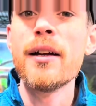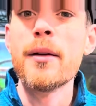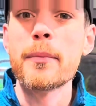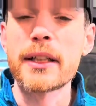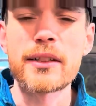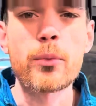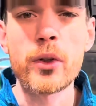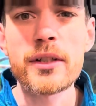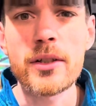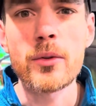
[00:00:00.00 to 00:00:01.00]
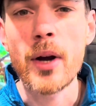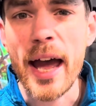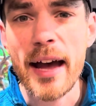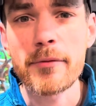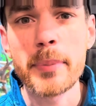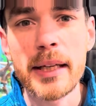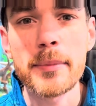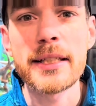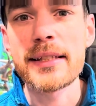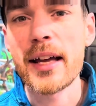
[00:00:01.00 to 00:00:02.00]
because once you have
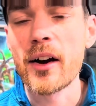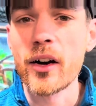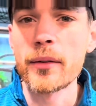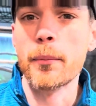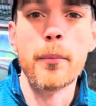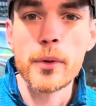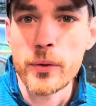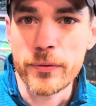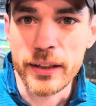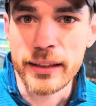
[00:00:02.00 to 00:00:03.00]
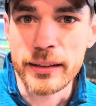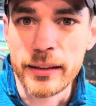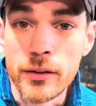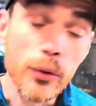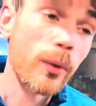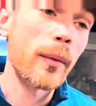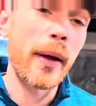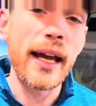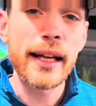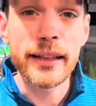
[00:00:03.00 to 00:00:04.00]
babies that aren't moving, you are
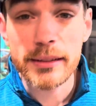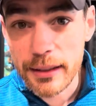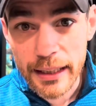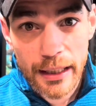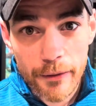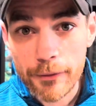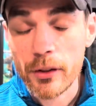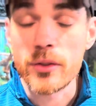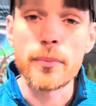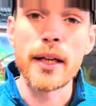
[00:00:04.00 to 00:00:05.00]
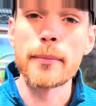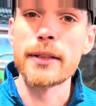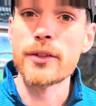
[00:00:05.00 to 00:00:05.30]
paying to care for those babies.